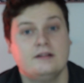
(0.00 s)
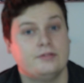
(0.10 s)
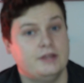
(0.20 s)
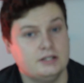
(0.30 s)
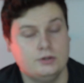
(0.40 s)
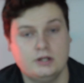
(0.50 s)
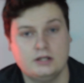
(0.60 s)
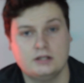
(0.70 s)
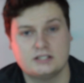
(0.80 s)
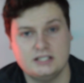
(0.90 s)
then you
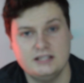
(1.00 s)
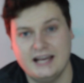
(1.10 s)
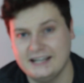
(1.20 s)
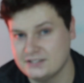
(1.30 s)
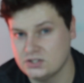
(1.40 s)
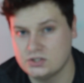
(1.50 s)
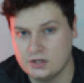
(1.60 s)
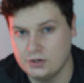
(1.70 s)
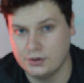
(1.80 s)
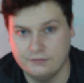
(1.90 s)
can see that as a
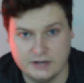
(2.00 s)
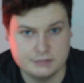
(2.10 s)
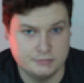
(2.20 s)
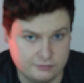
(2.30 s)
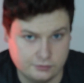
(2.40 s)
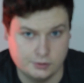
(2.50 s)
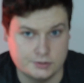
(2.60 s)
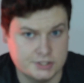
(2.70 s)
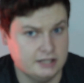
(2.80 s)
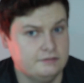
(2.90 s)
secure investment for
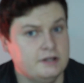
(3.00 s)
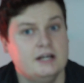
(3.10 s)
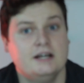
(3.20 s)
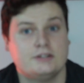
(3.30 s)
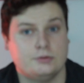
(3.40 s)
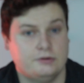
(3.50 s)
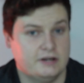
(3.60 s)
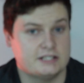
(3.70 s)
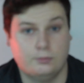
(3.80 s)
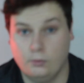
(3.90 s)
yourself to
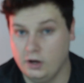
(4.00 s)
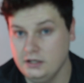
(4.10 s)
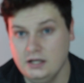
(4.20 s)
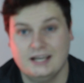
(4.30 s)
invest, one,